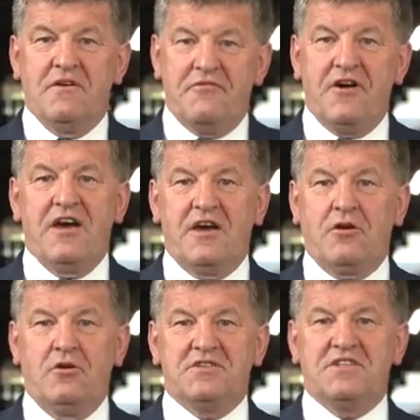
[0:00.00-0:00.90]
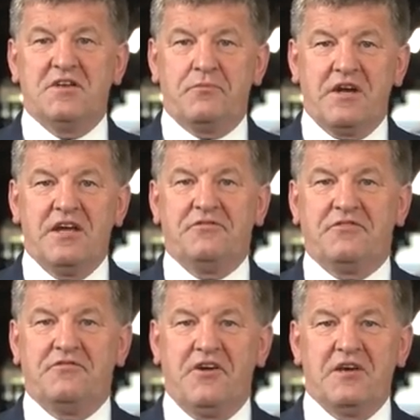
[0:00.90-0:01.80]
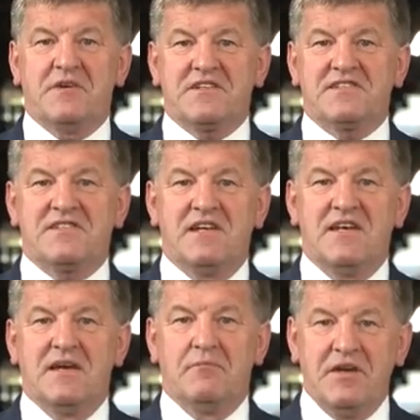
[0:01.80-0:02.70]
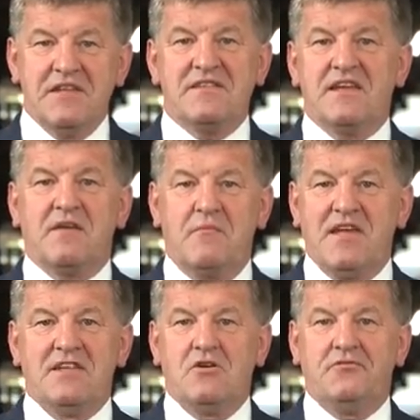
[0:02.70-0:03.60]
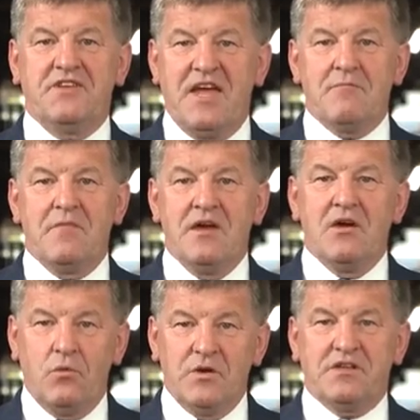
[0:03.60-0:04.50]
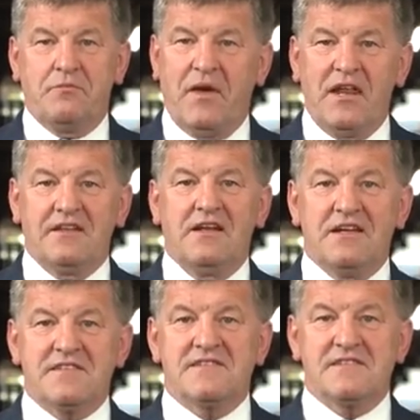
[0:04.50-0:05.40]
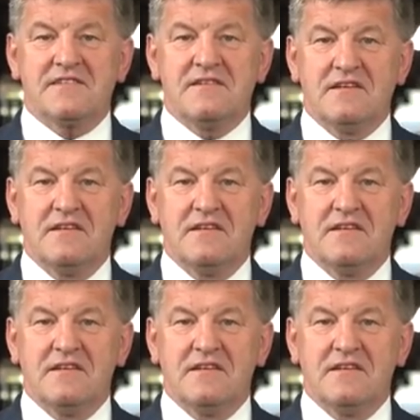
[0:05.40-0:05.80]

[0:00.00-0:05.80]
fire on the deprived farmers, blinding many of them with pellet guns.